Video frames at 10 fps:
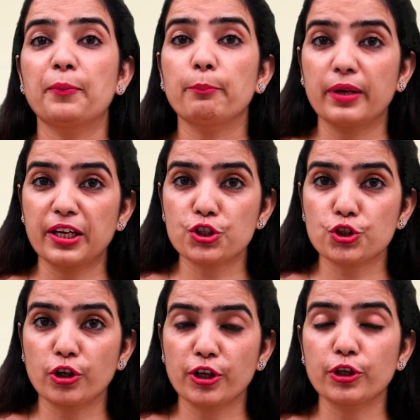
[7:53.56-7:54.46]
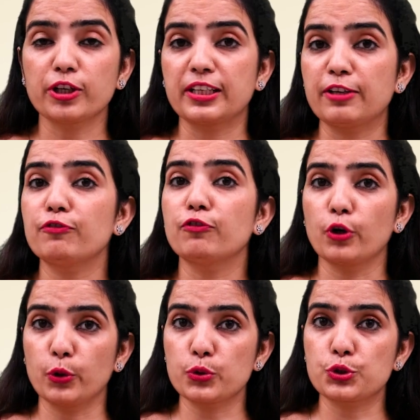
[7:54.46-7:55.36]
Make sure your team
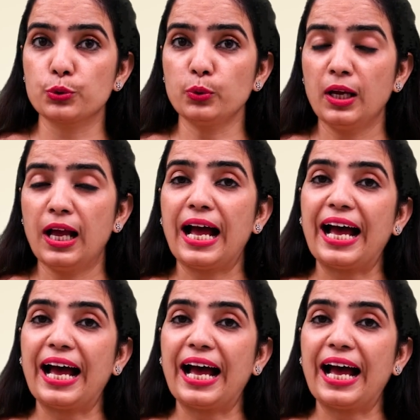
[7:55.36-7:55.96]
follows you